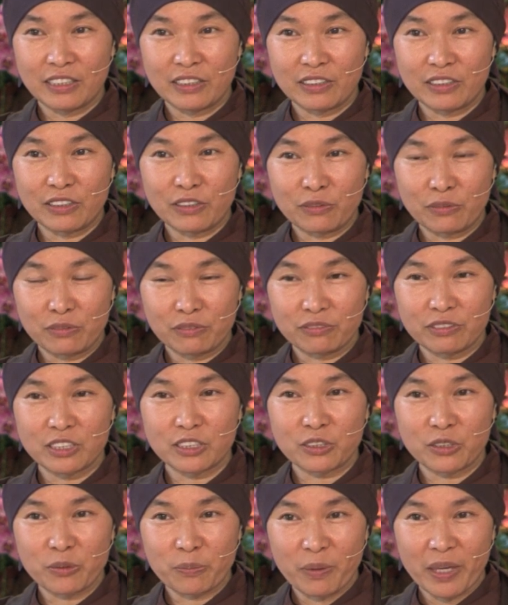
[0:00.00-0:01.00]
you know,
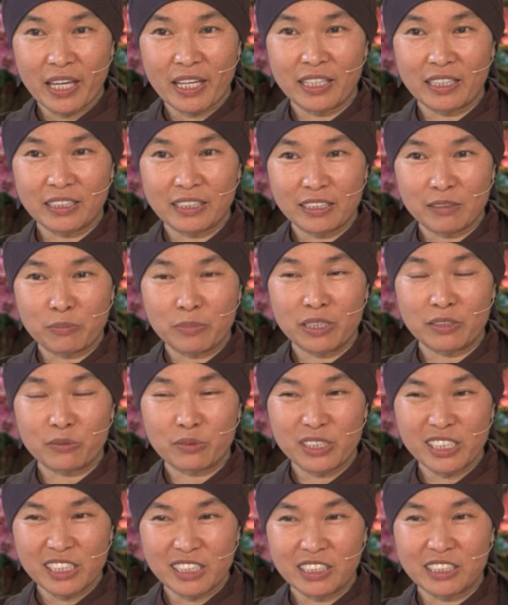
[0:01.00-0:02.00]
physical pain can be
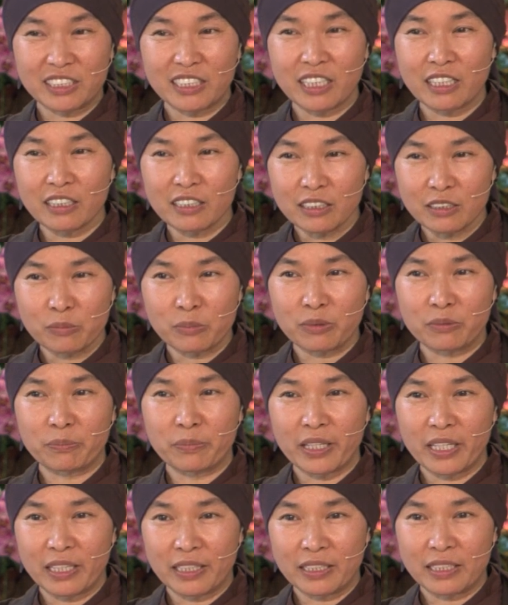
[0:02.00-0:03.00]
really terrible
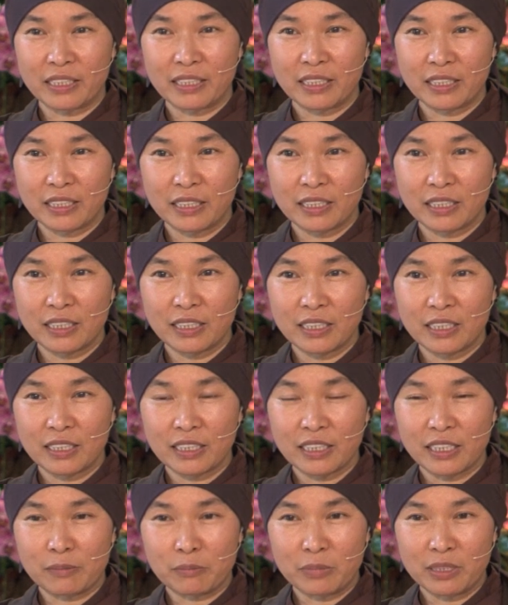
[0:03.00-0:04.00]
pain,
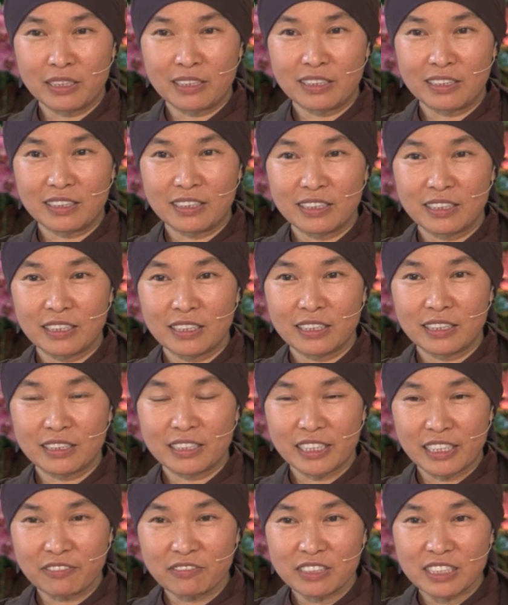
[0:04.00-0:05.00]
can be
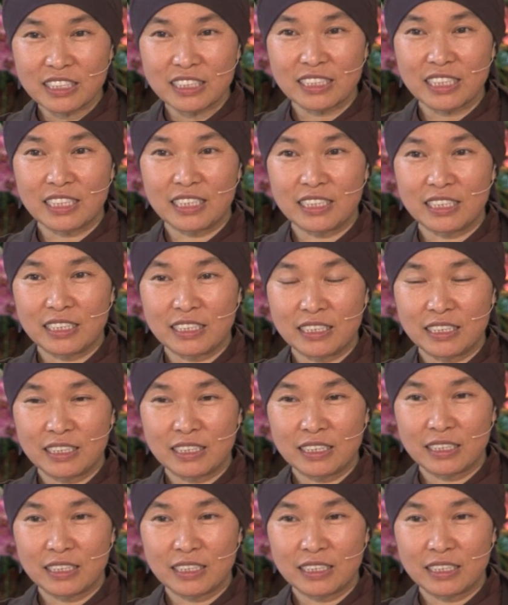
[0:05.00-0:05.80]
devastating.